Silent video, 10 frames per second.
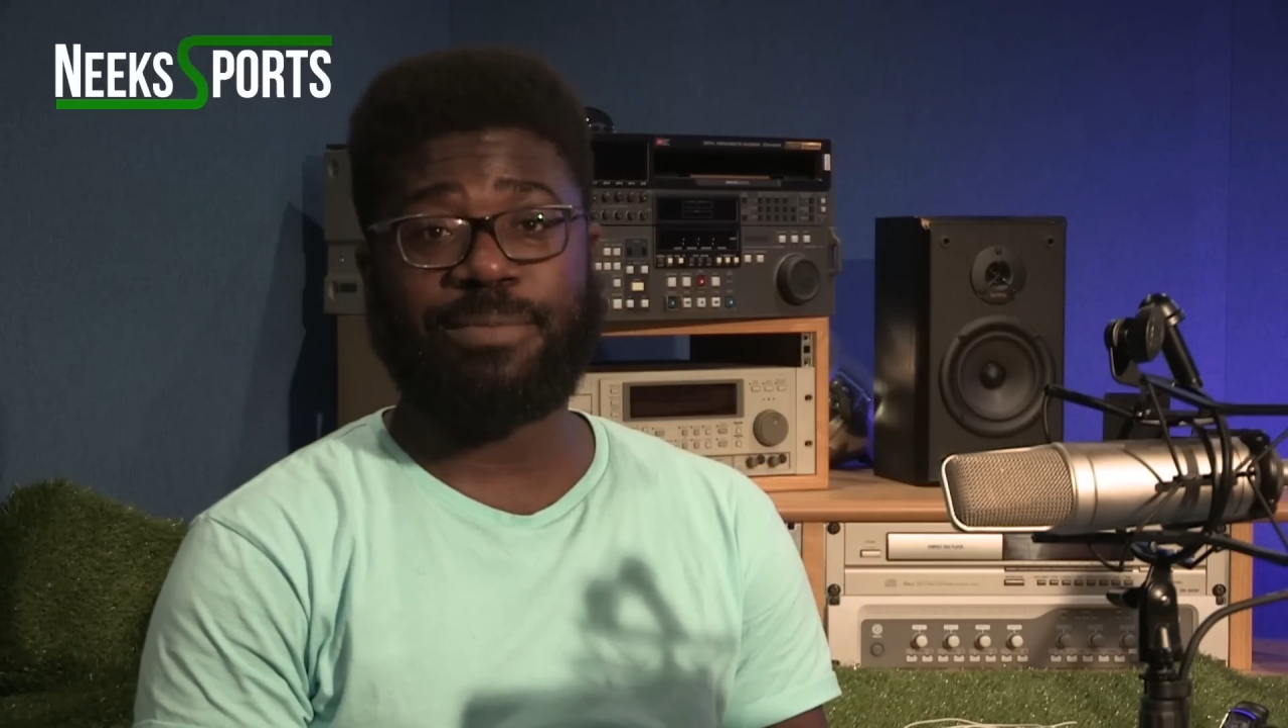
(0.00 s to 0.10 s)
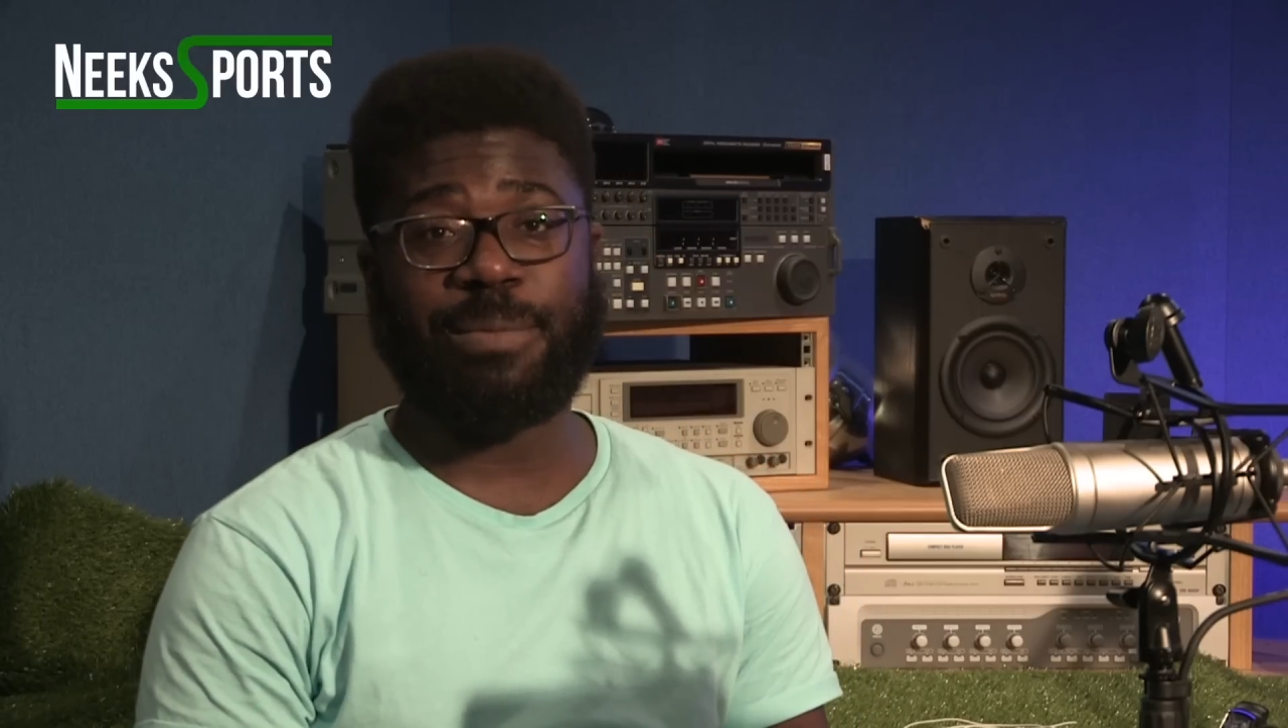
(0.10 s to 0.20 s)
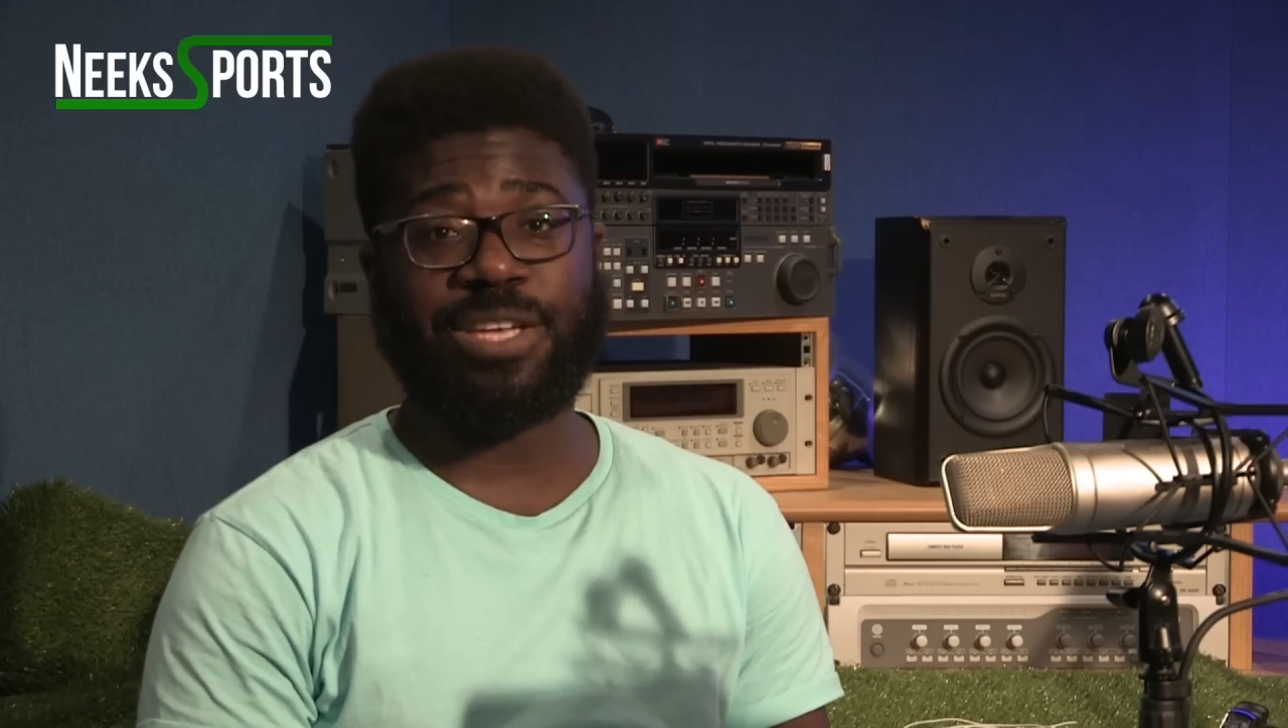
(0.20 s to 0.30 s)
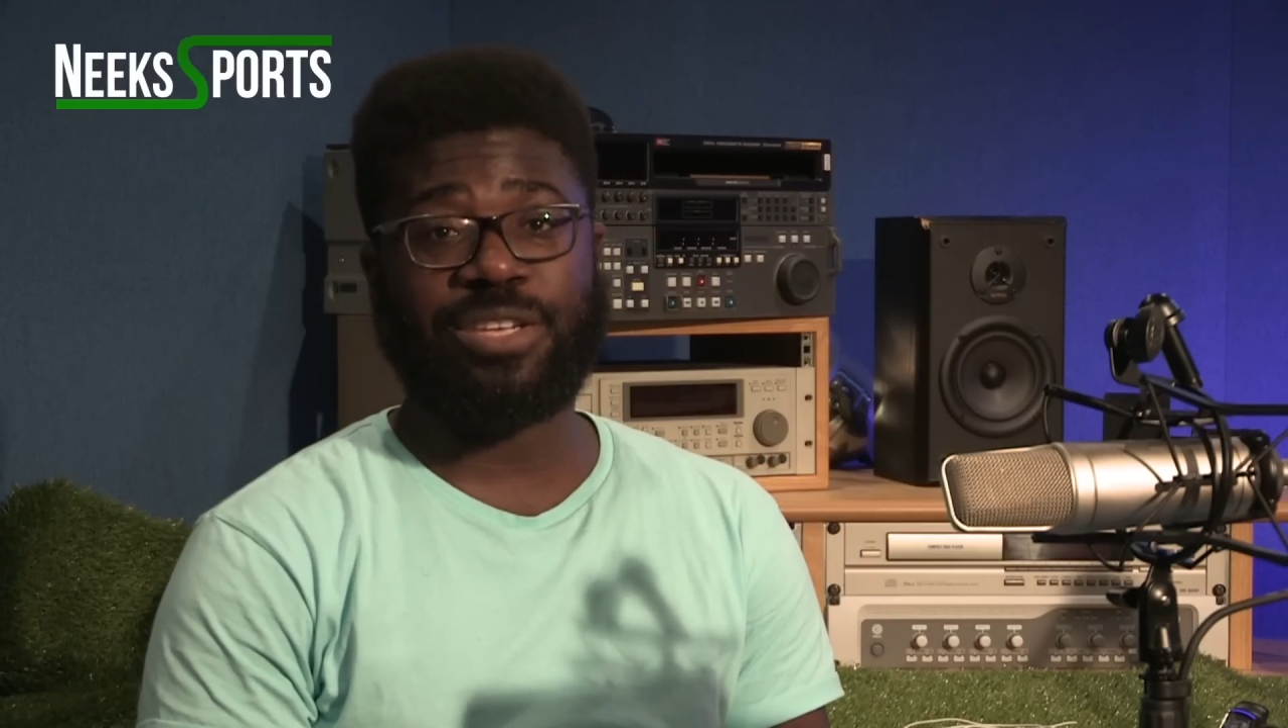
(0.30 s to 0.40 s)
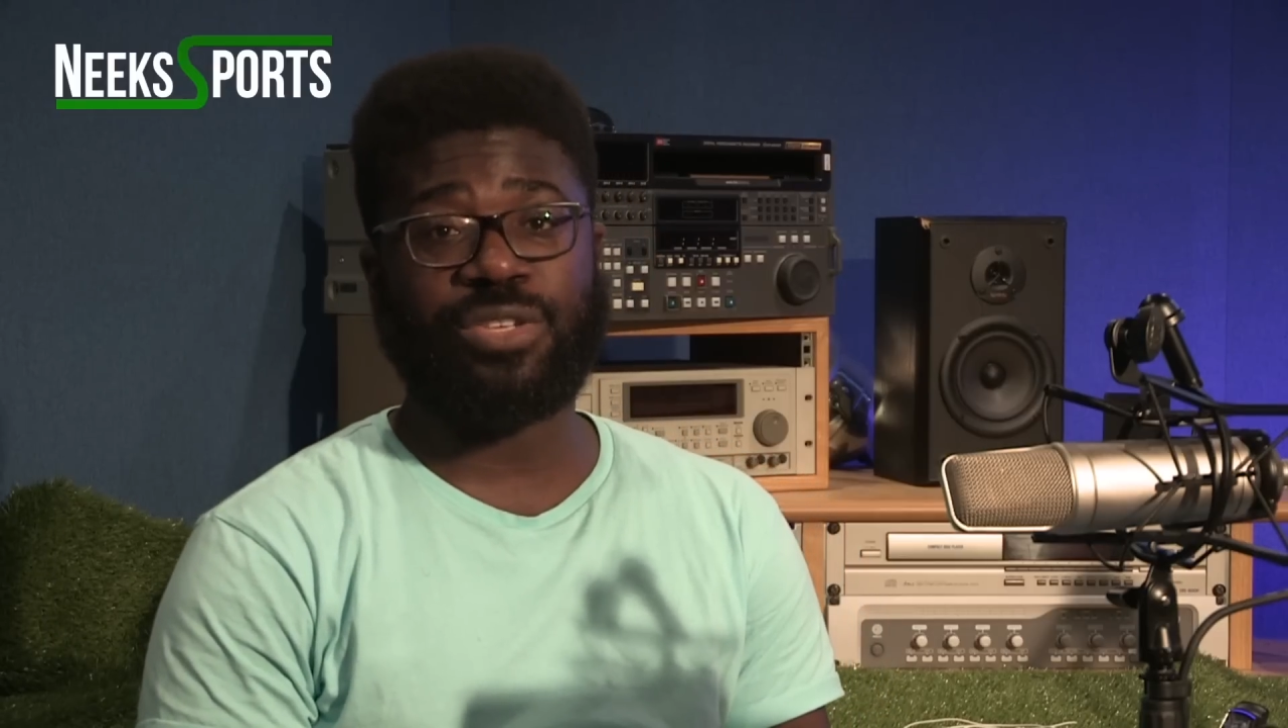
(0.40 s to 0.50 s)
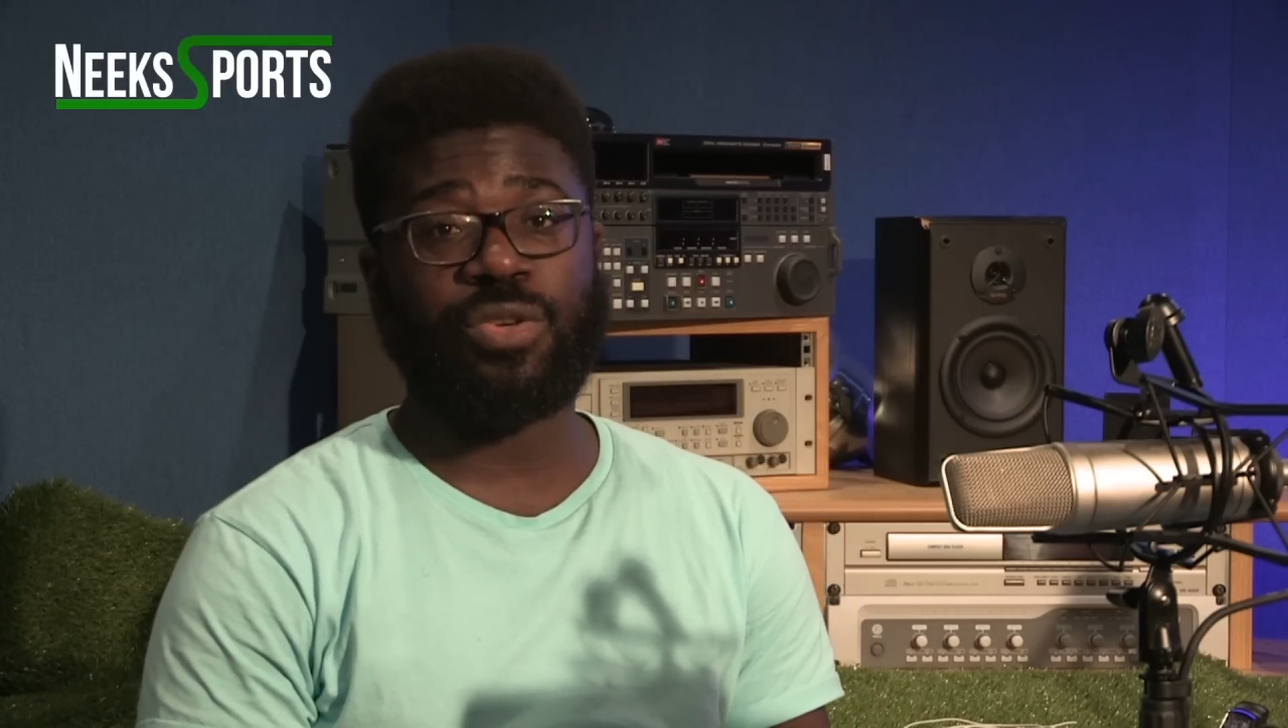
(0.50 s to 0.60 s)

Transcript: to make it